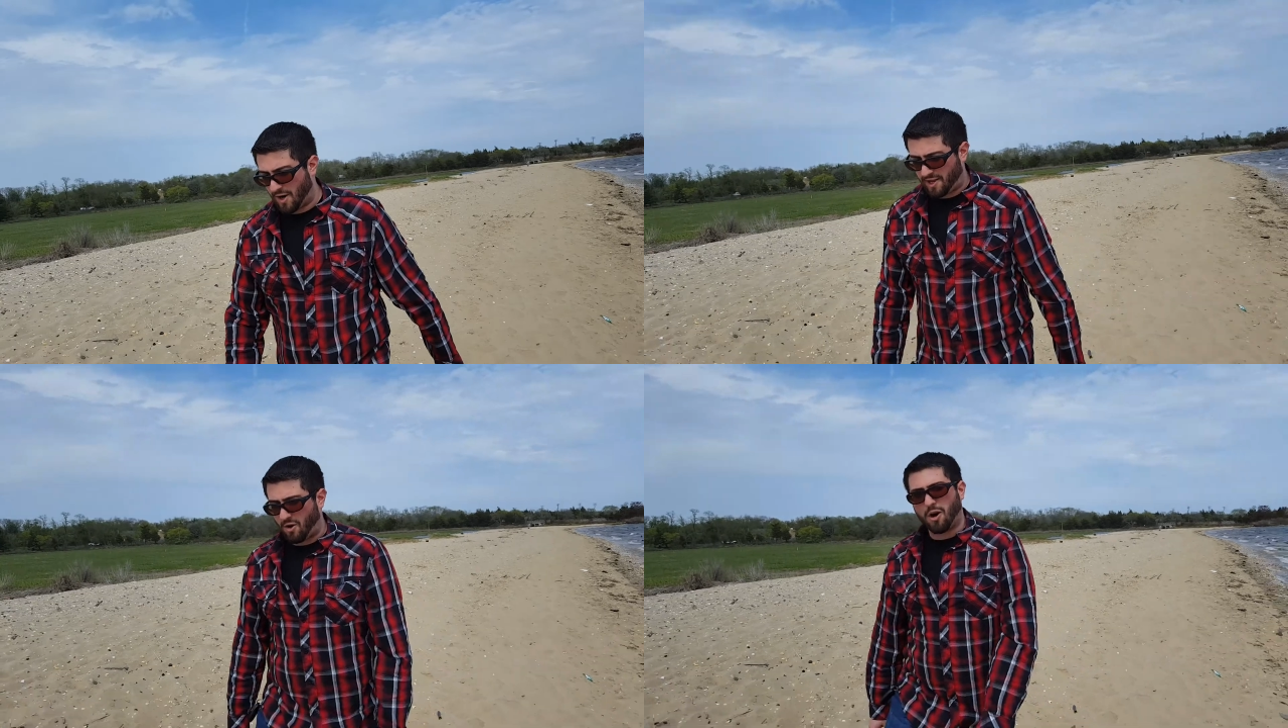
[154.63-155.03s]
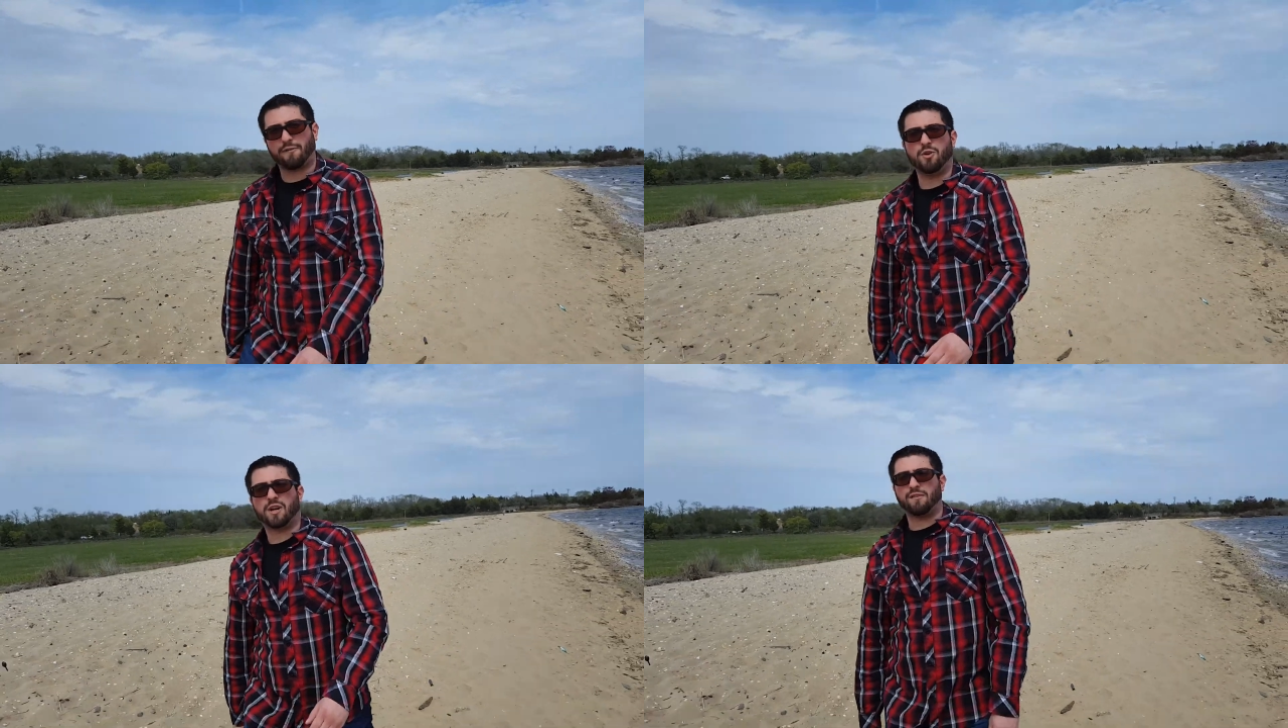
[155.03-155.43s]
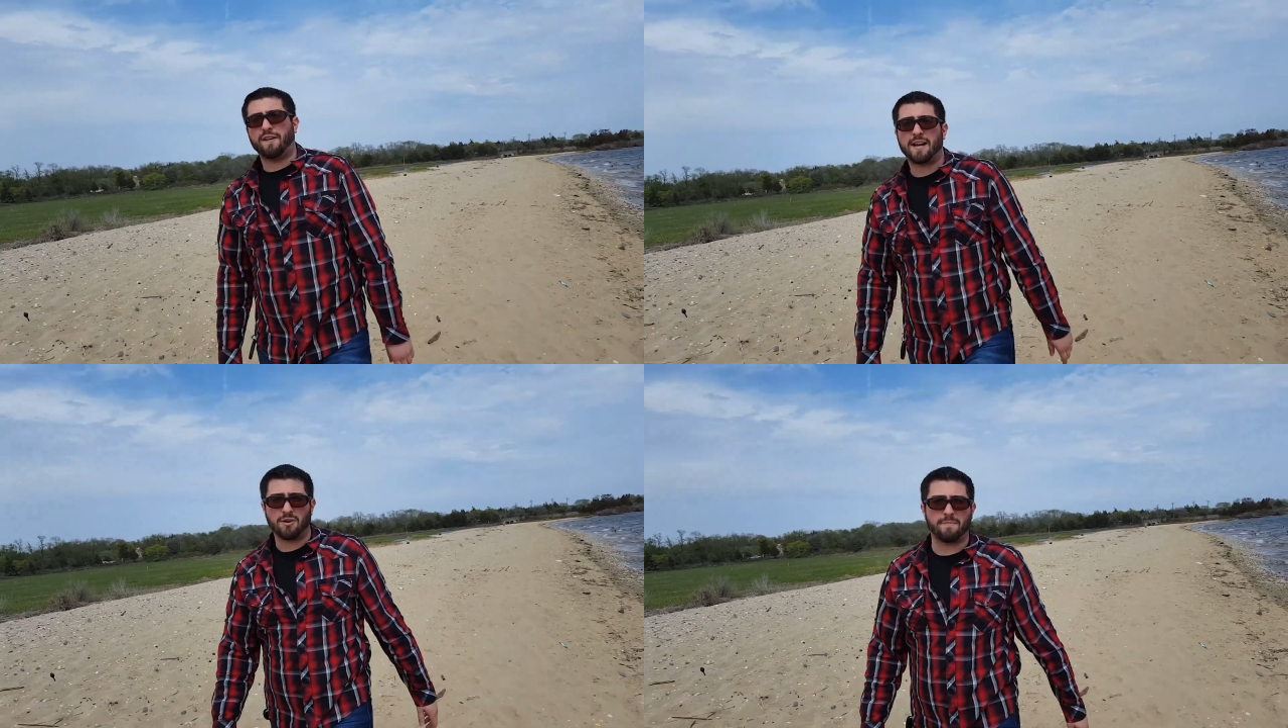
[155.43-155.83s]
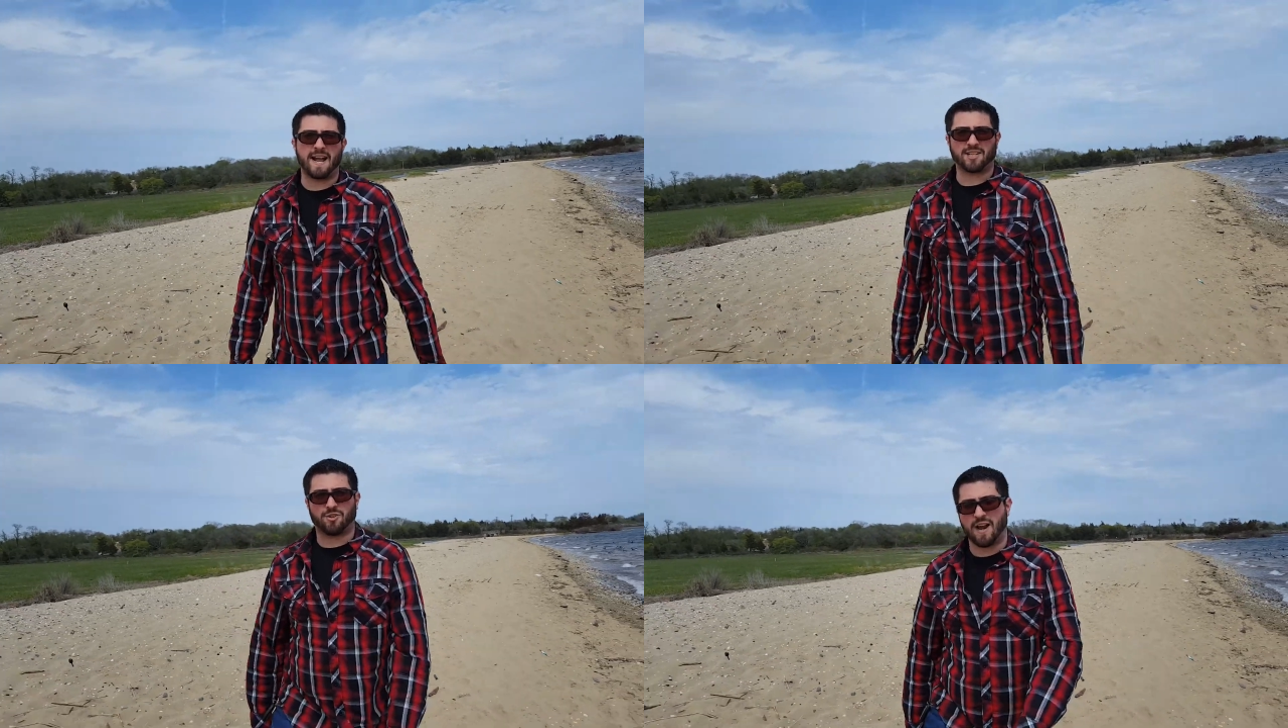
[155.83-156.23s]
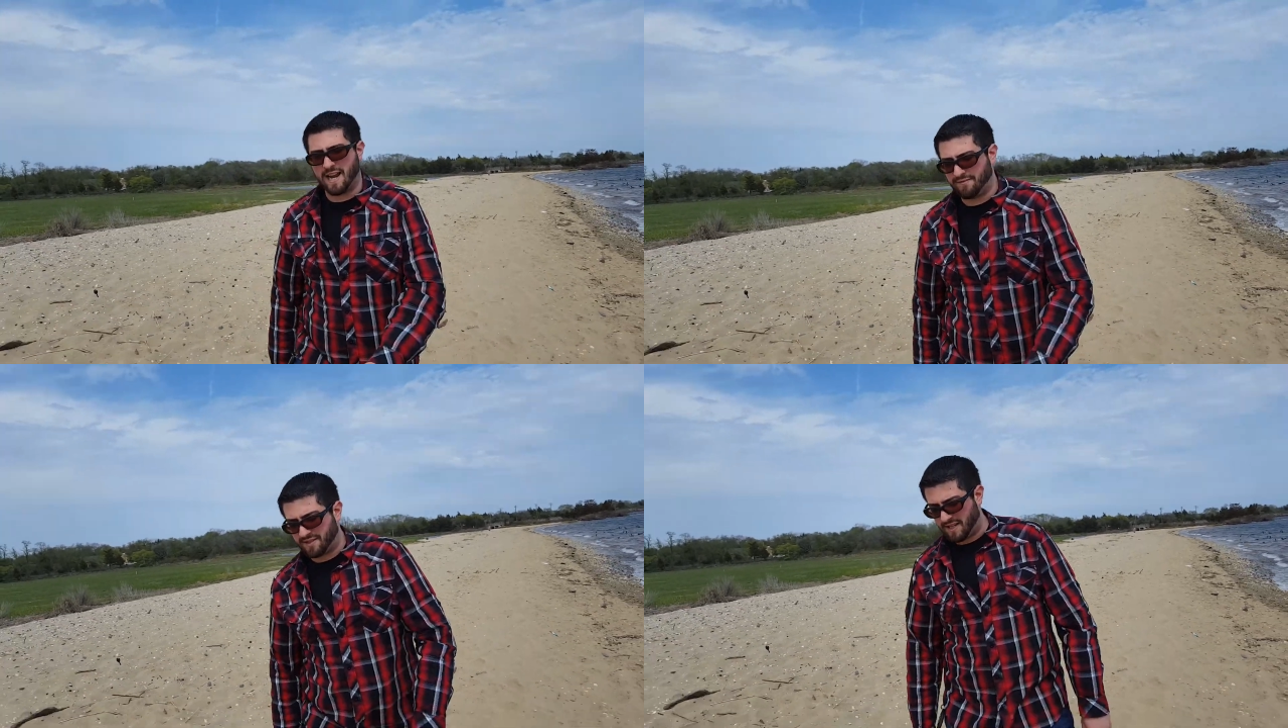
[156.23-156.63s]
where there were a few Confederate mass
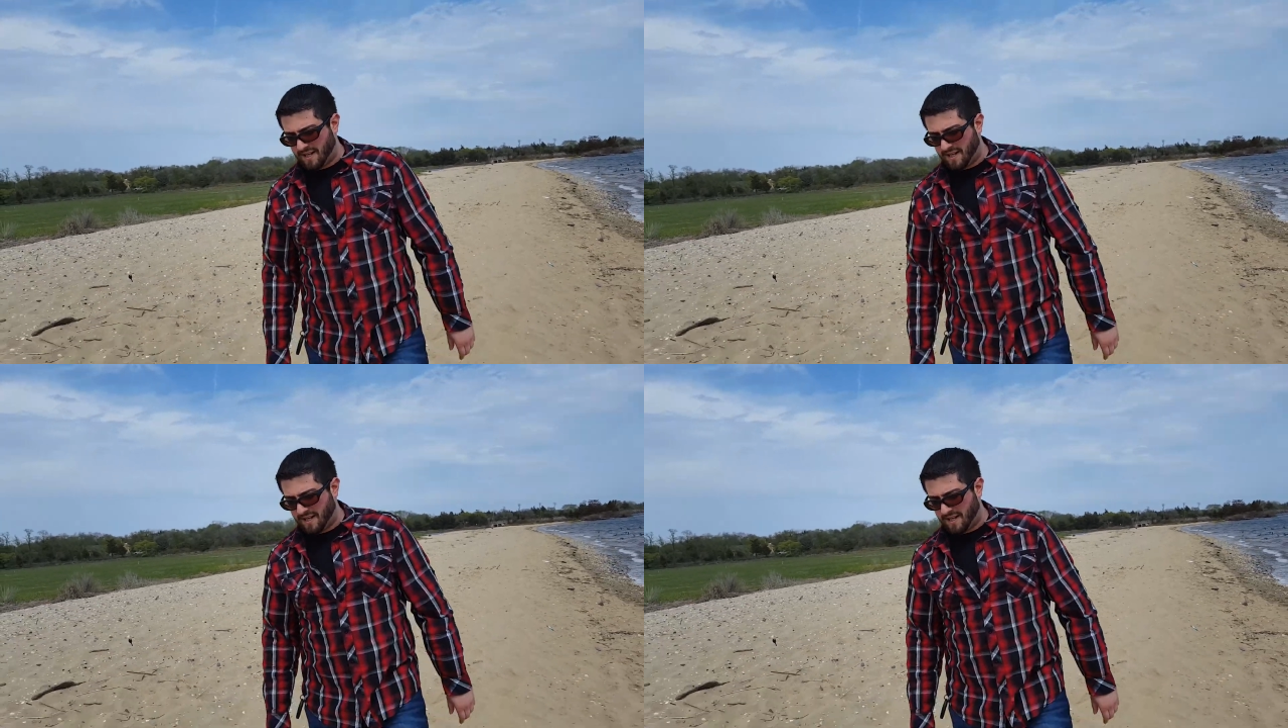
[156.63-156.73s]
graves,